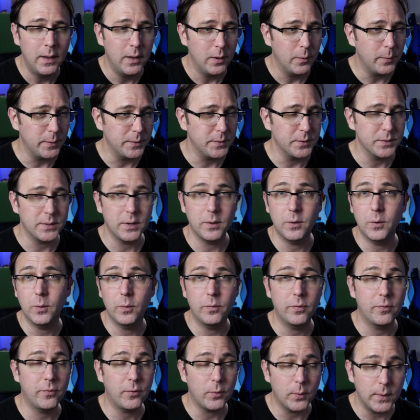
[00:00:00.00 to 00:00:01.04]
which was a
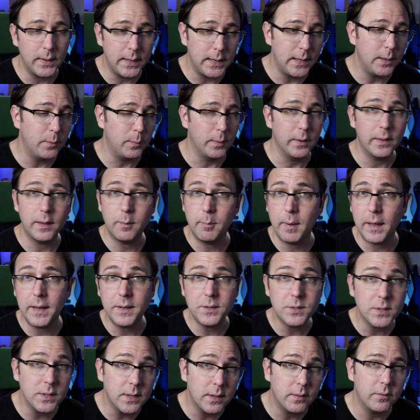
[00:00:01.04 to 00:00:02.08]
free, really
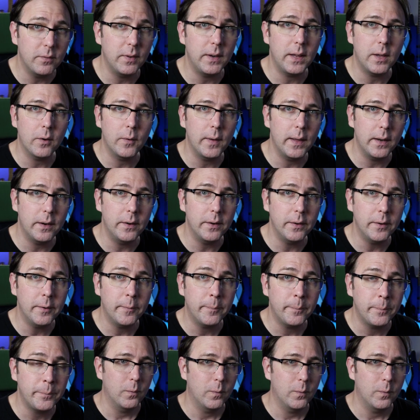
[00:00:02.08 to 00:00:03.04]
basic video editor.